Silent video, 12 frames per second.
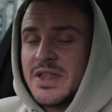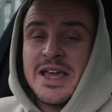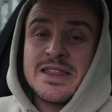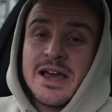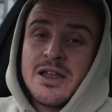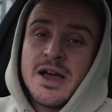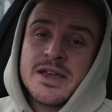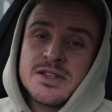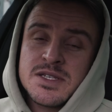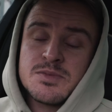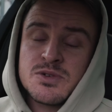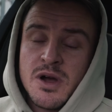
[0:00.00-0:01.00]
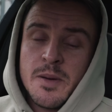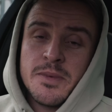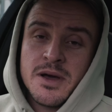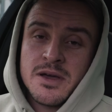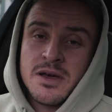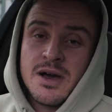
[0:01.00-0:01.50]
Hit that like and subscribe
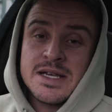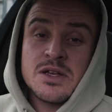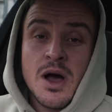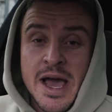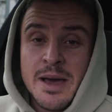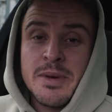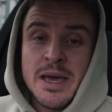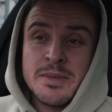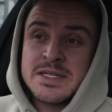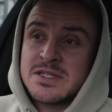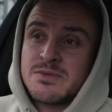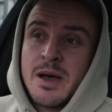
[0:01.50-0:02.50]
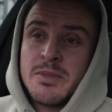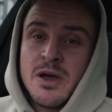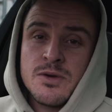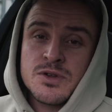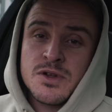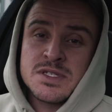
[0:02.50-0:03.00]
button, guys. I am aiming to
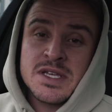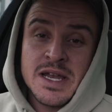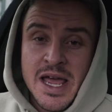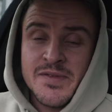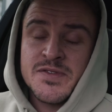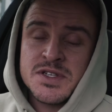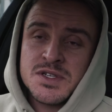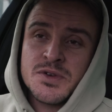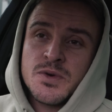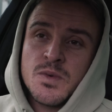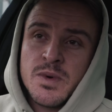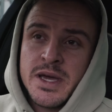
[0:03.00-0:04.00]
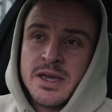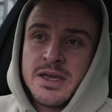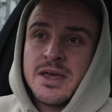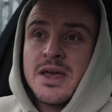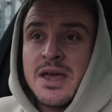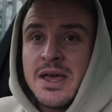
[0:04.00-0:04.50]
upload content every single week.